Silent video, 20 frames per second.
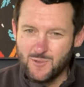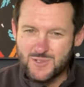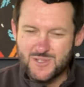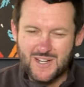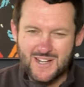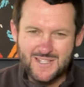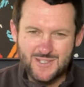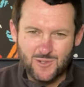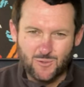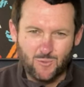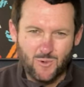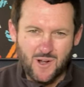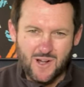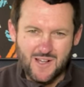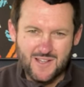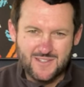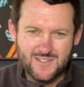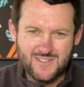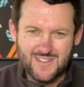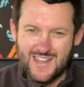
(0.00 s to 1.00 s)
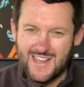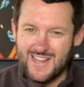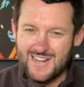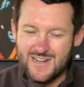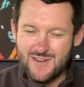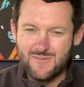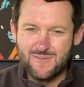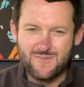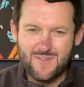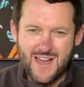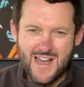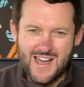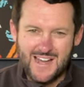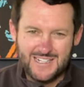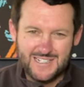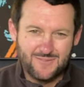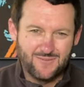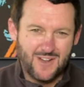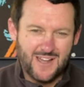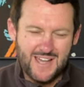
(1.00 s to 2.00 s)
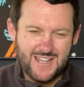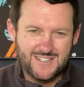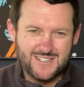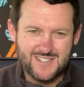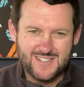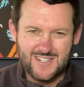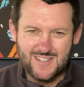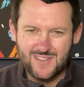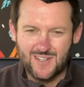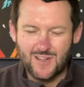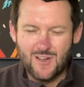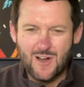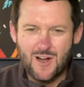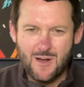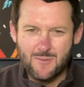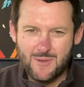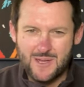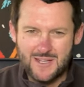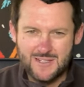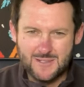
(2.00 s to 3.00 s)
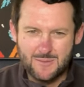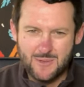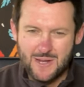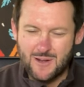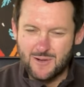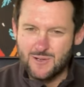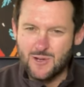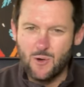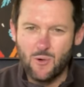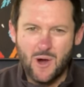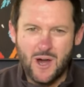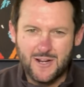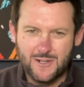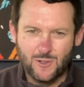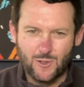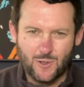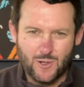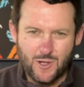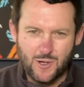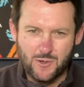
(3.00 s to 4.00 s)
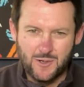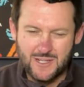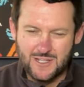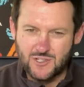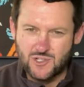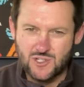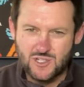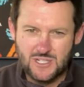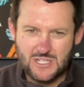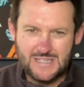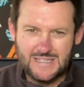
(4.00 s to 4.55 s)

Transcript: signs of rust. And in fact, if I hadn't seen the comment about no undercoating, just